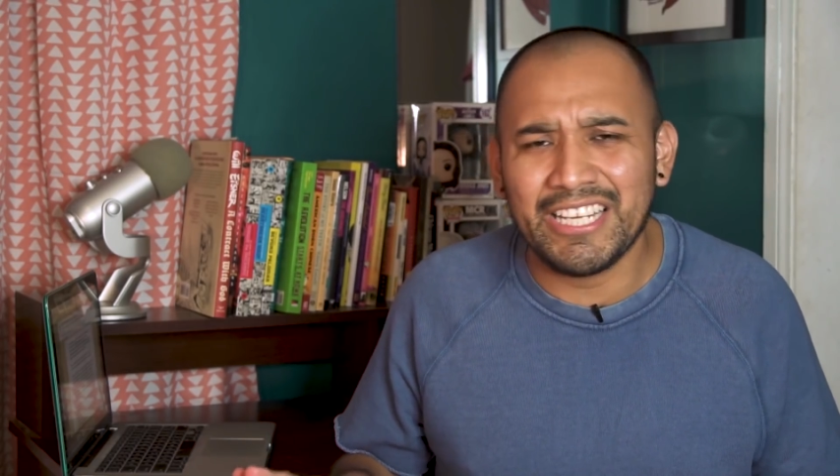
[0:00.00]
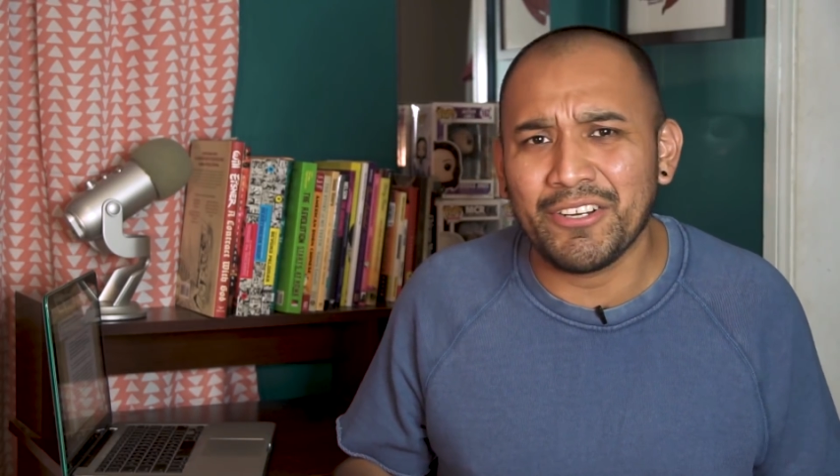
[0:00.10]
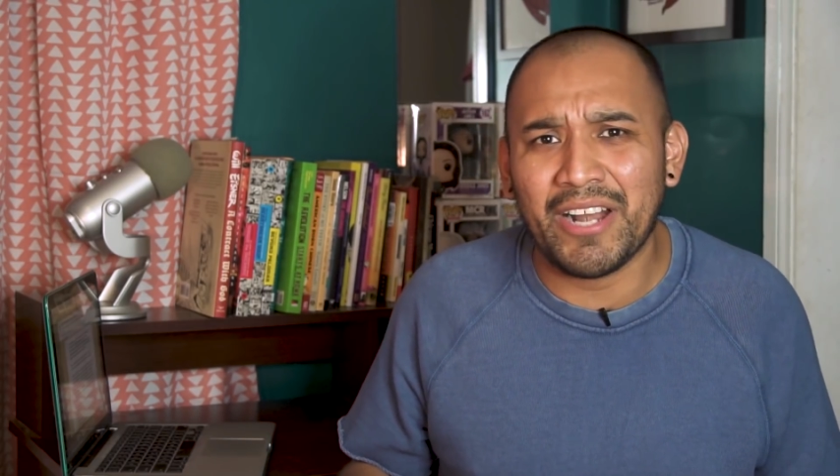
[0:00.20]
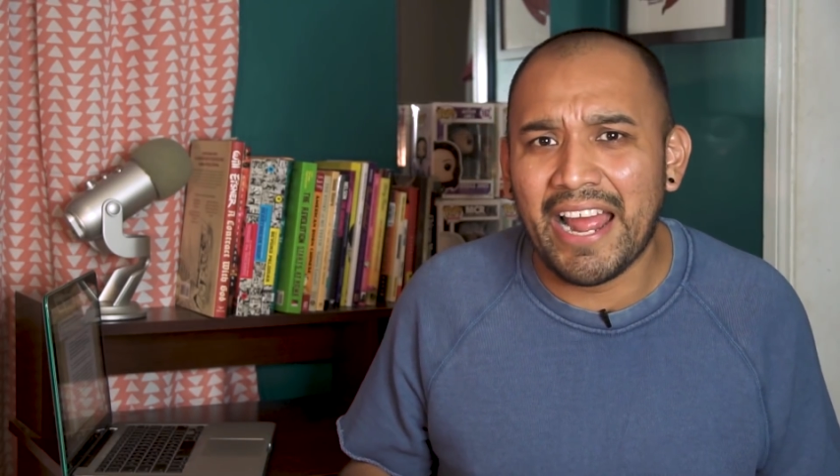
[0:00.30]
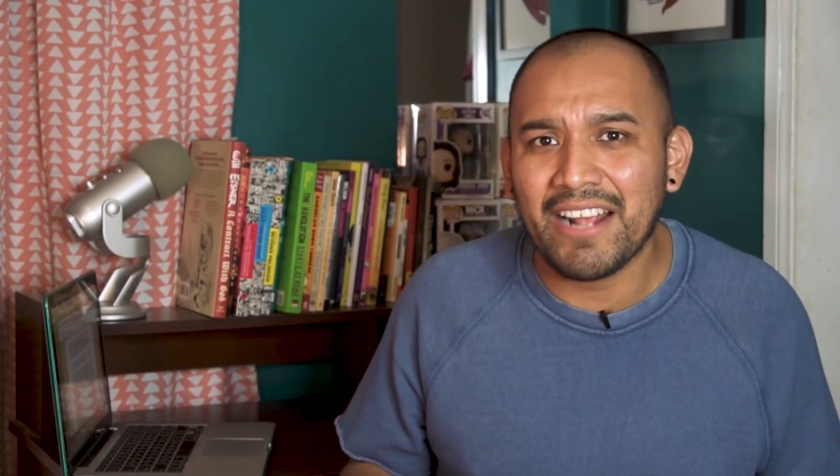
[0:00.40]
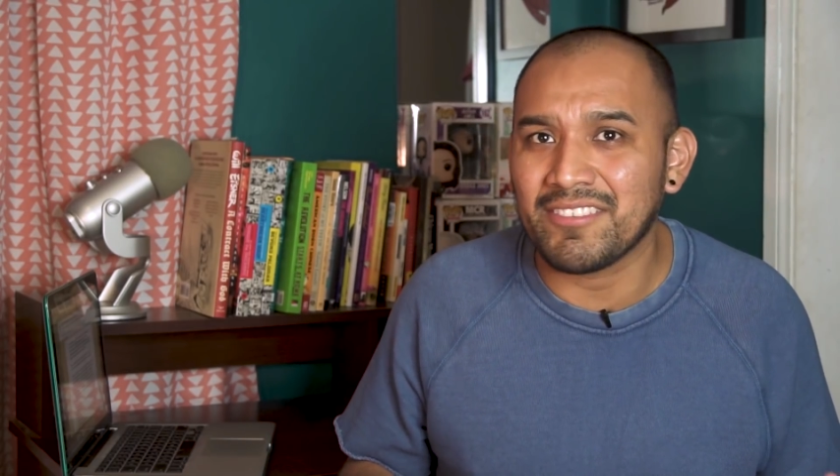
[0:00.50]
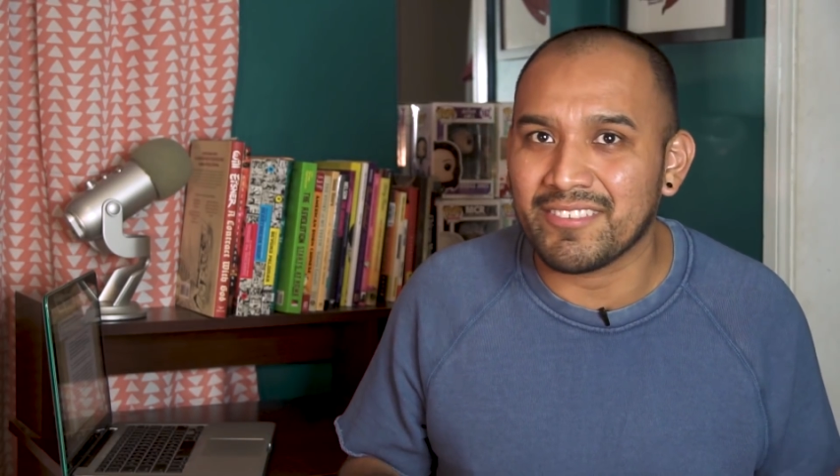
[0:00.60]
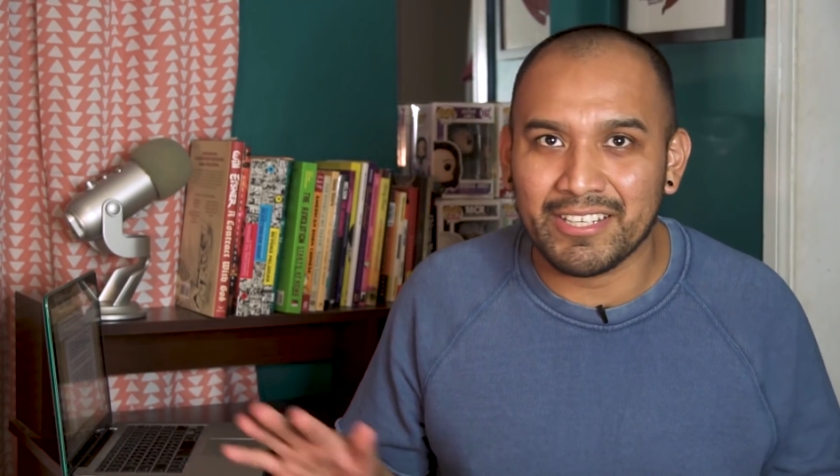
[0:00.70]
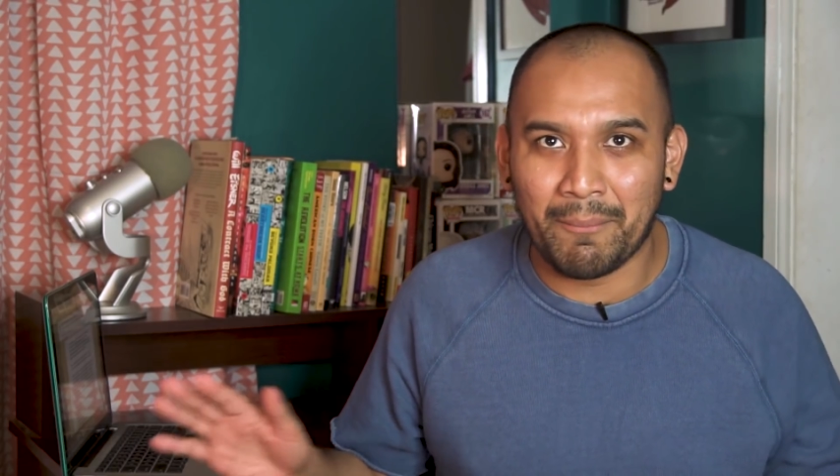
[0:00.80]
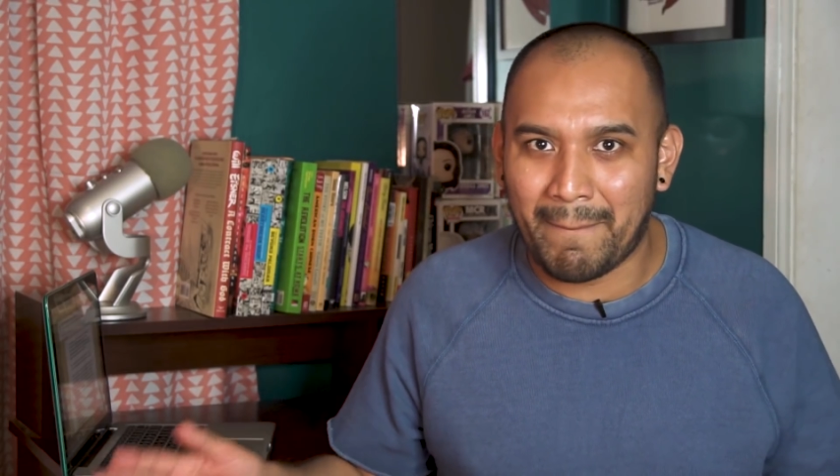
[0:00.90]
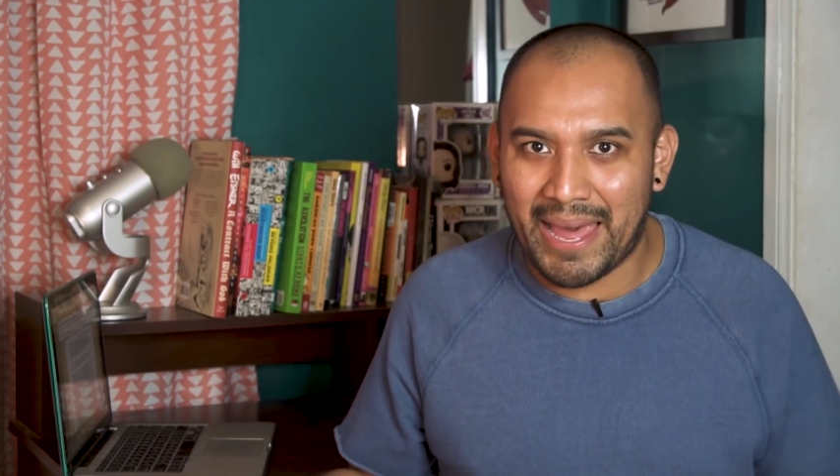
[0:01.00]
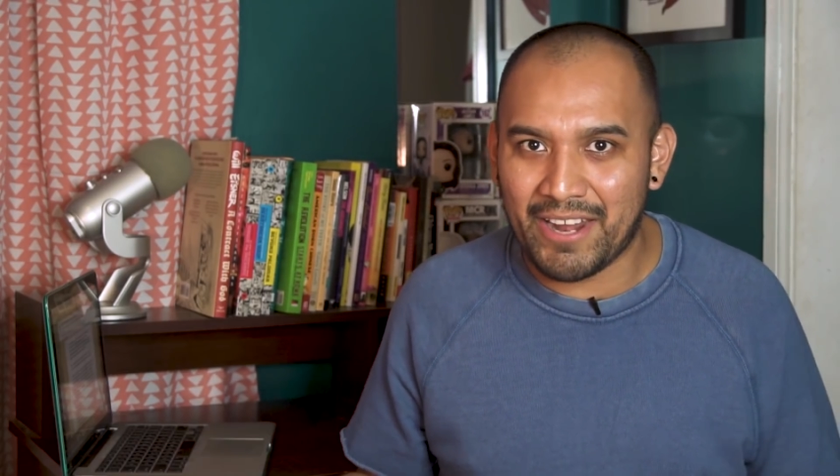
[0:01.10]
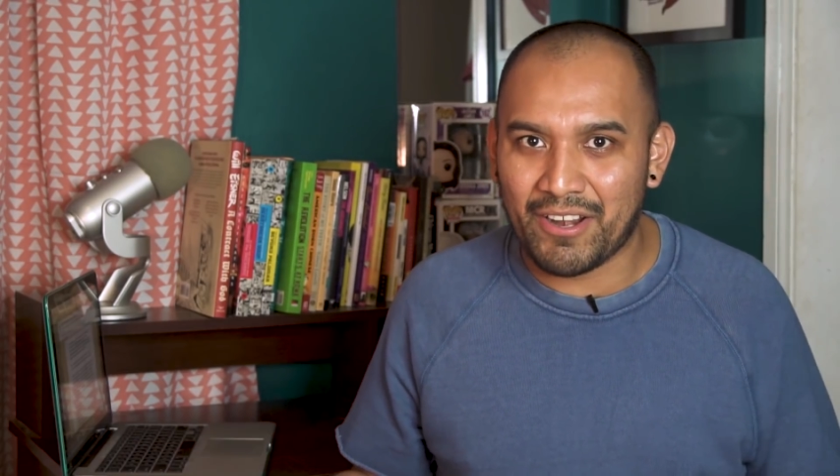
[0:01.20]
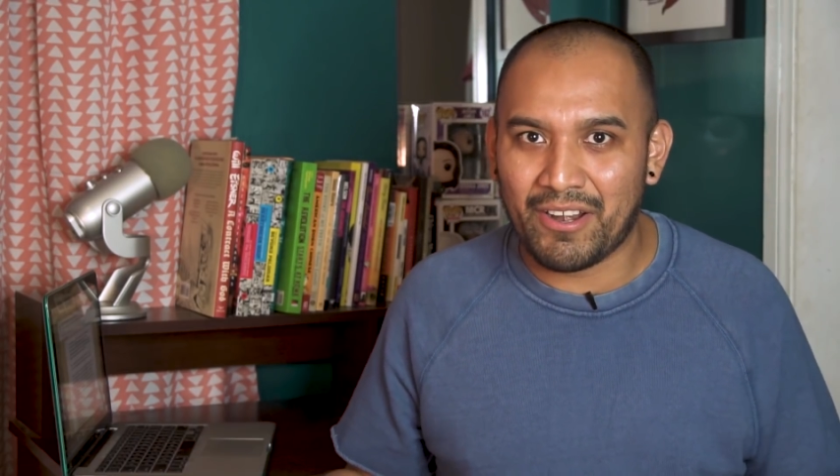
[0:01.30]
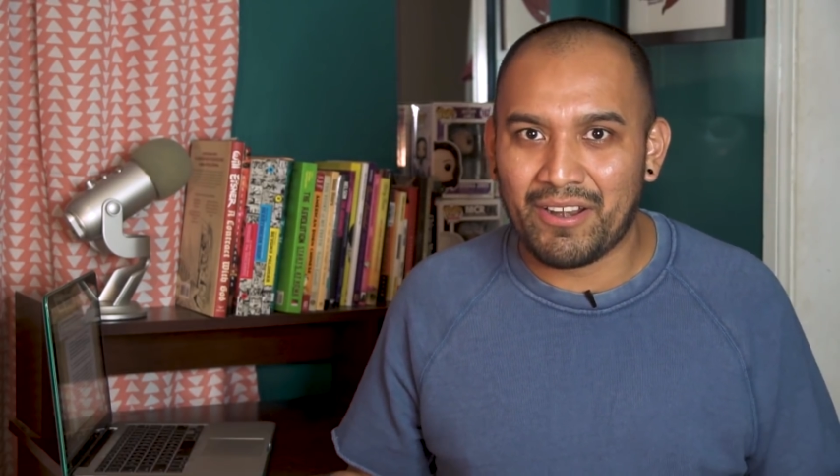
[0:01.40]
E or X is gonna matter.